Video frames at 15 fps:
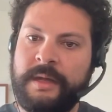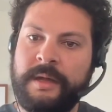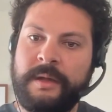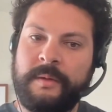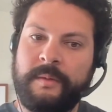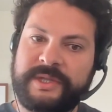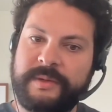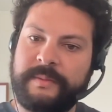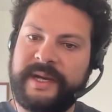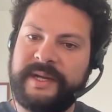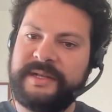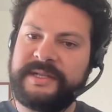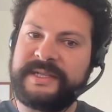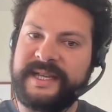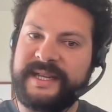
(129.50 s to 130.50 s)
Well, so
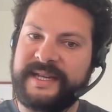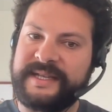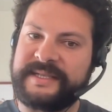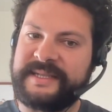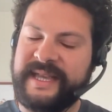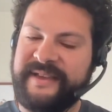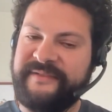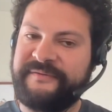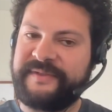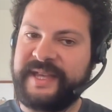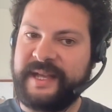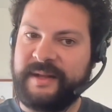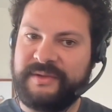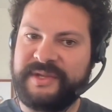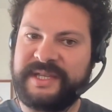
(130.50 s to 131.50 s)
my understanding is they've
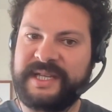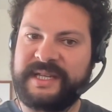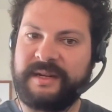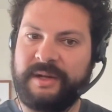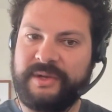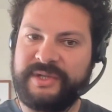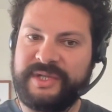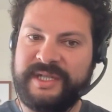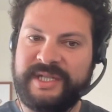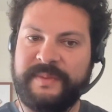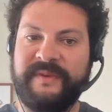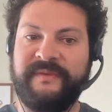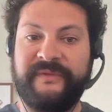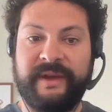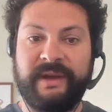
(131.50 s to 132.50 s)
tailored the technology
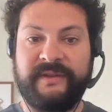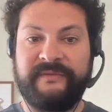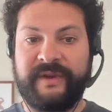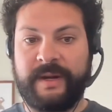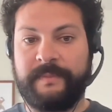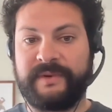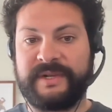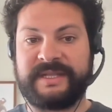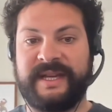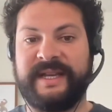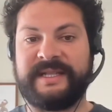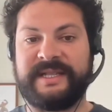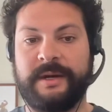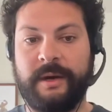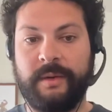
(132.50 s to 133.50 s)
to be very, very
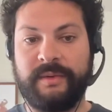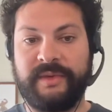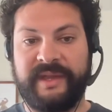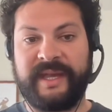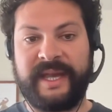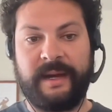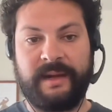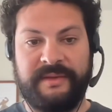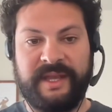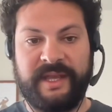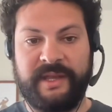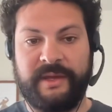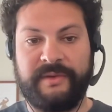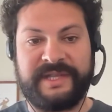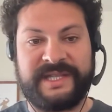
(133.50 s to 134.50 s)
precise and only count in
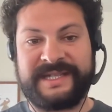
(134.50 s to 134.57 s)
the EU.